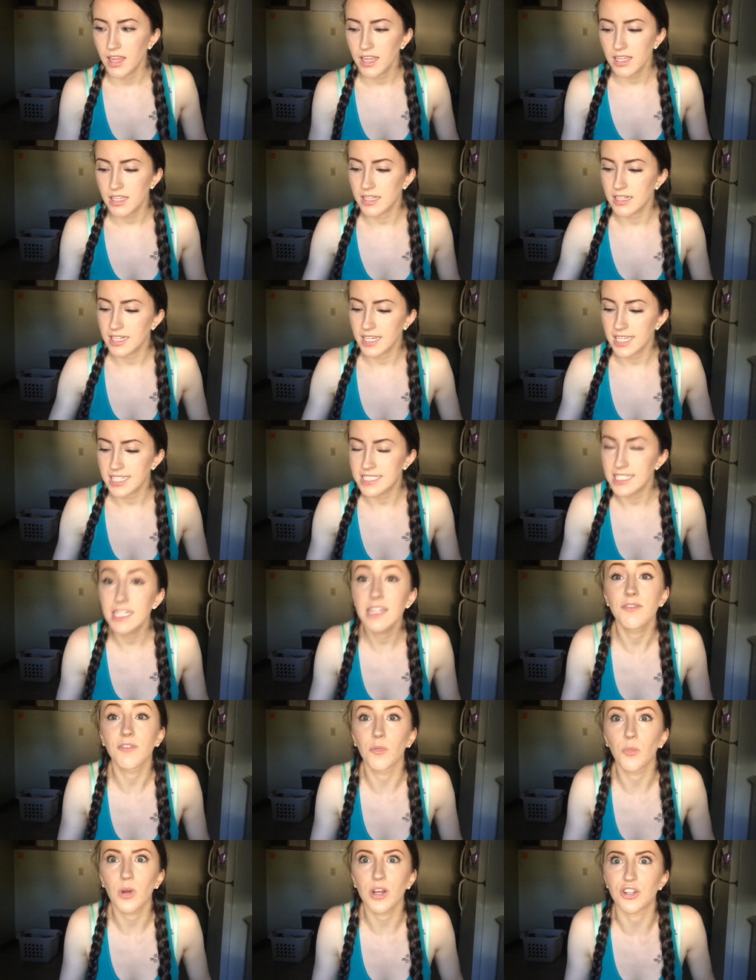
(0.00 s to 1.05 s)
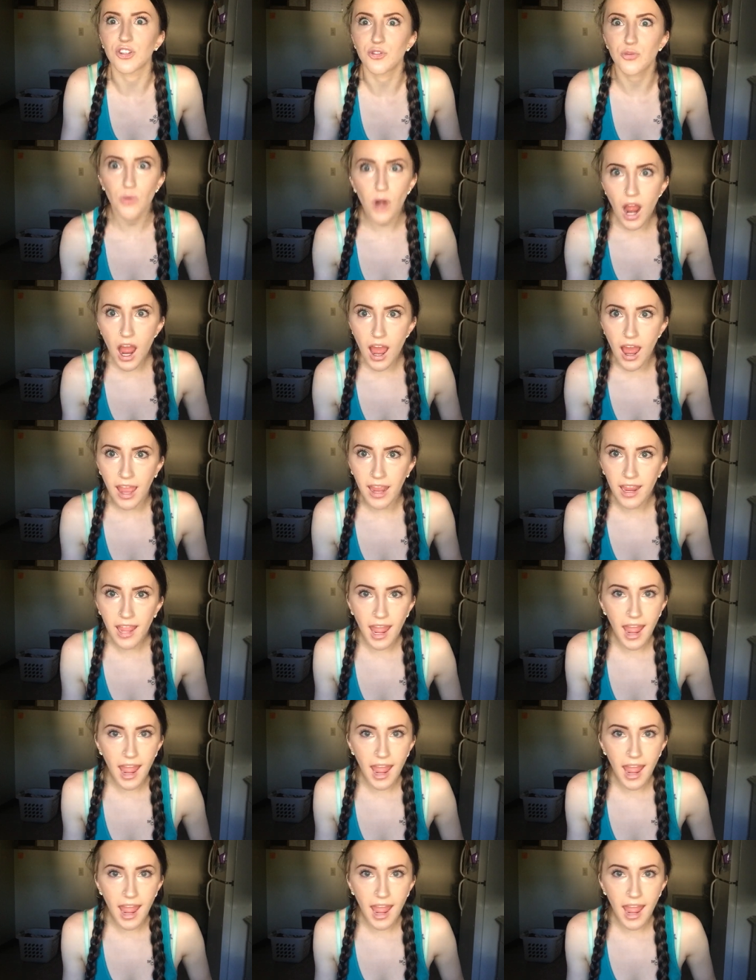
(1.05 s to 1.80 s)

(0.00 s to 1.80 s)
it didn't even want to dry.